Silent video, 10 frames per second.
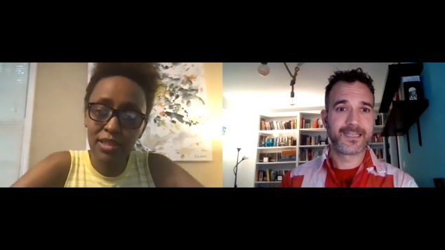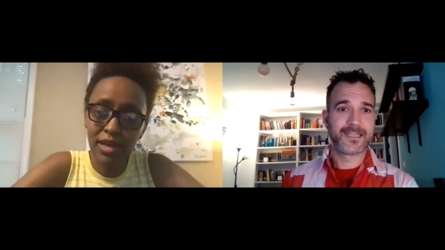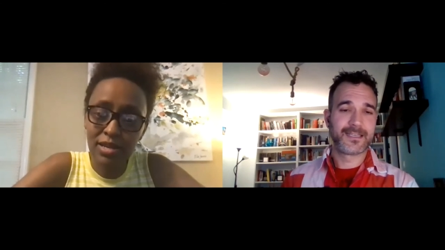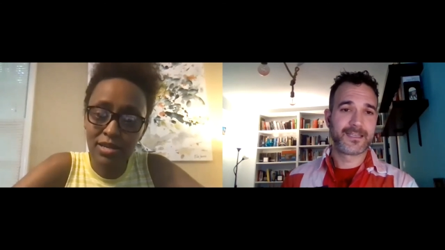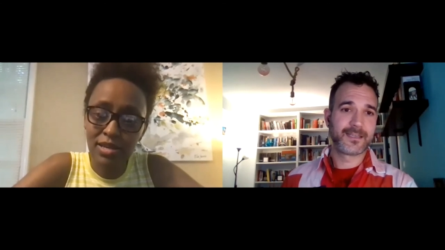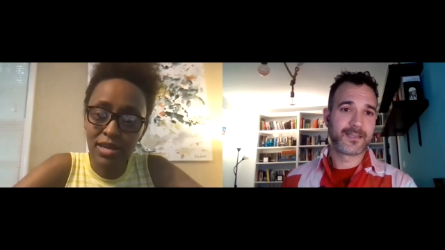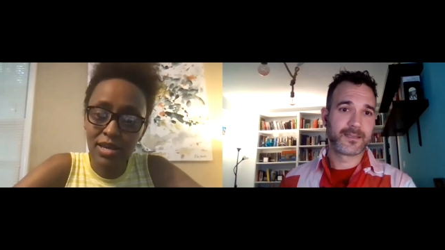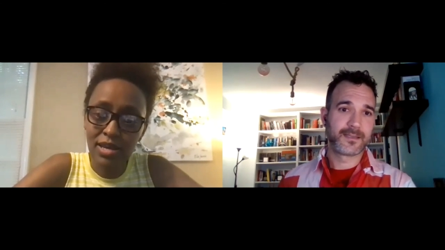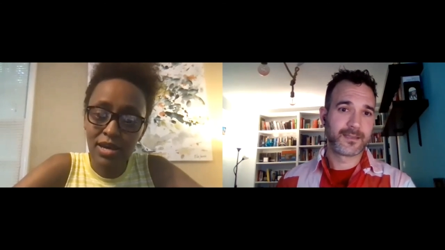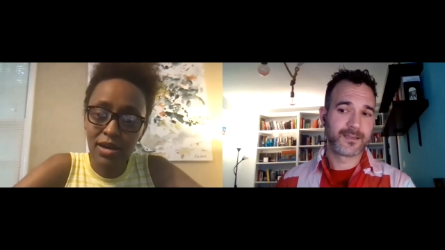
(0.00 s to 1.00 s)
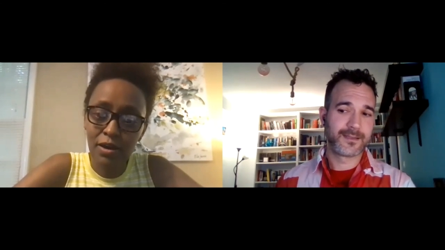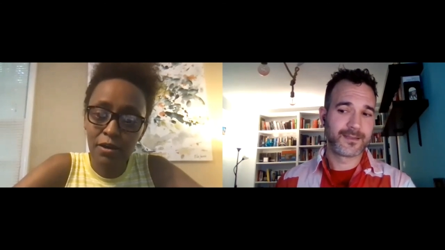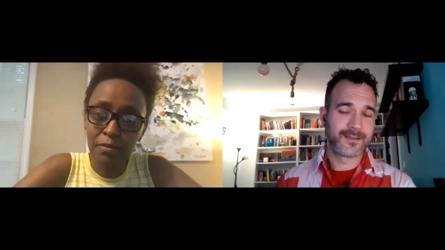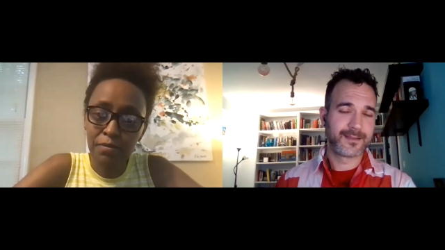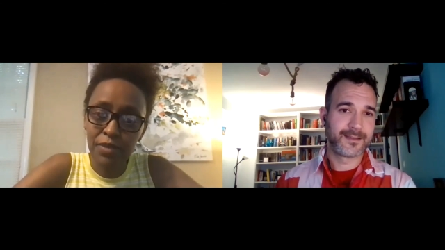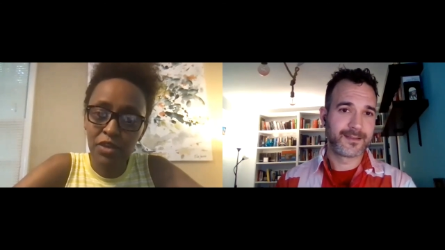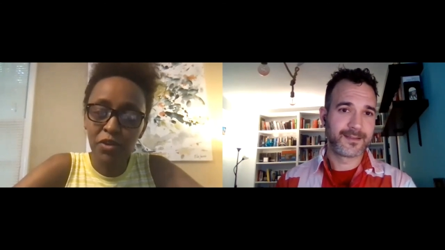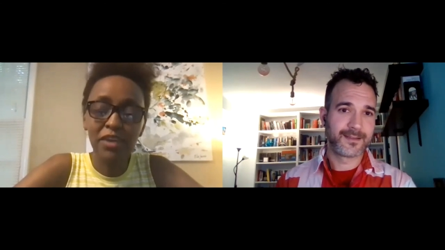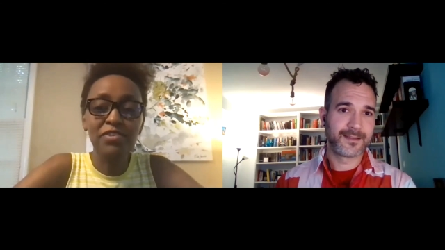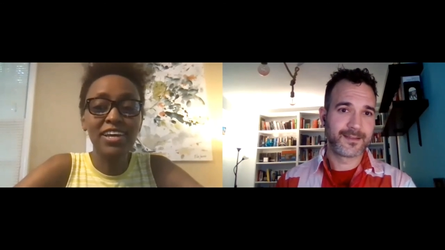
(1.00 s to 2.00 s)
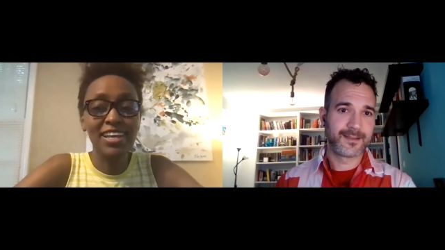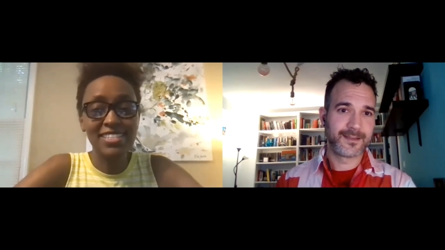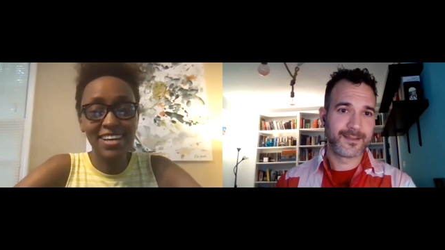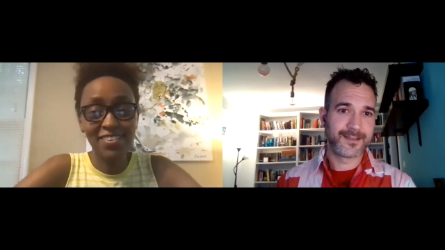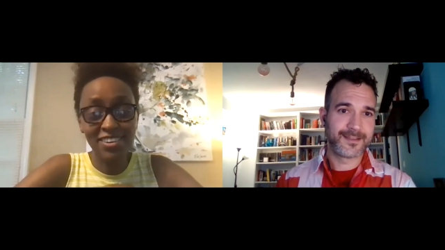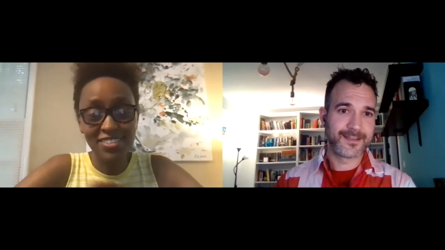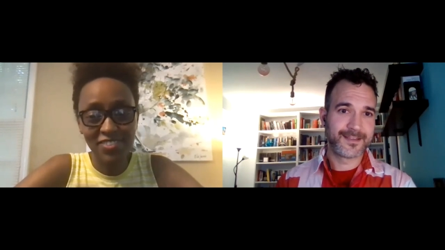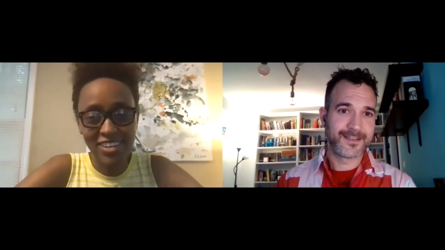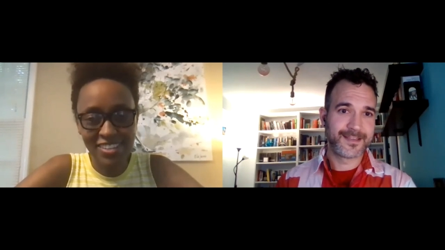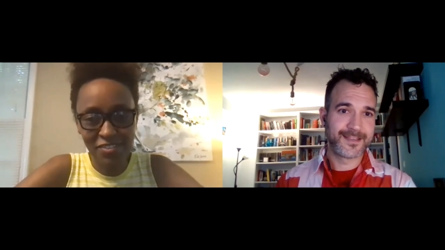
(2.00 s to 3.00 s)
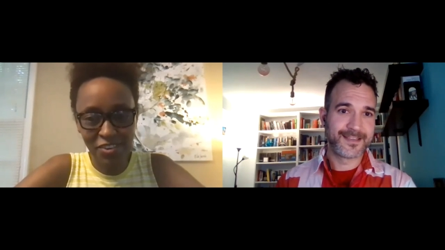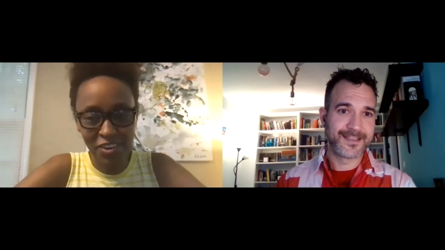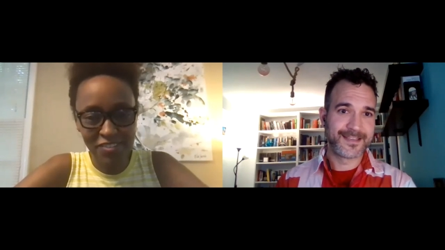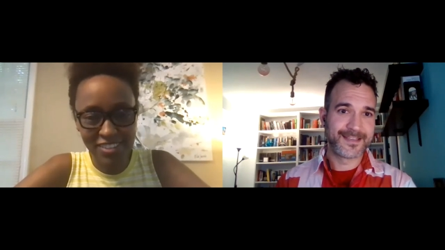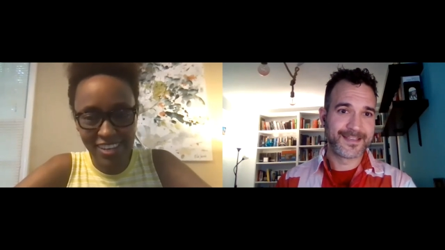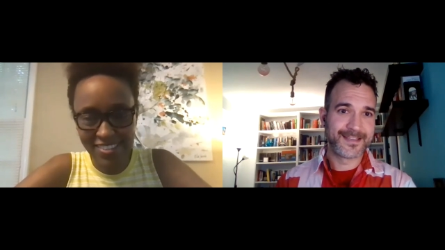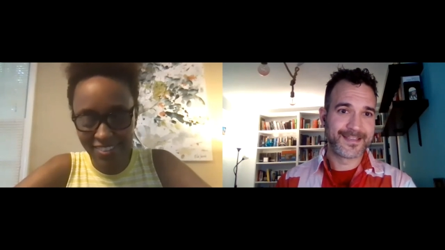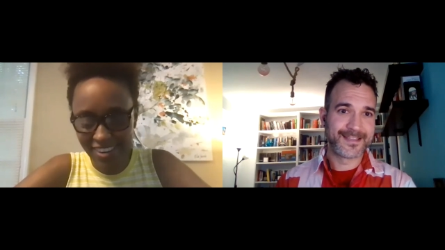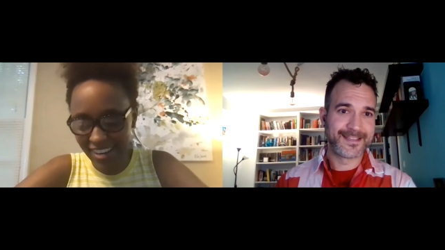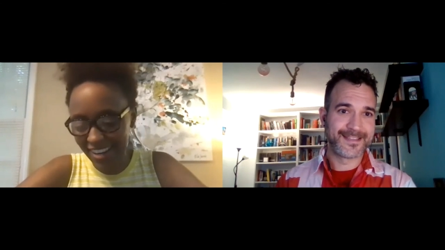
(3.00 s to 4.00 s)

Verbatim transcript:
Speaker 1: that, um, you know, I realized that when I was writing the Fall of Saints, right?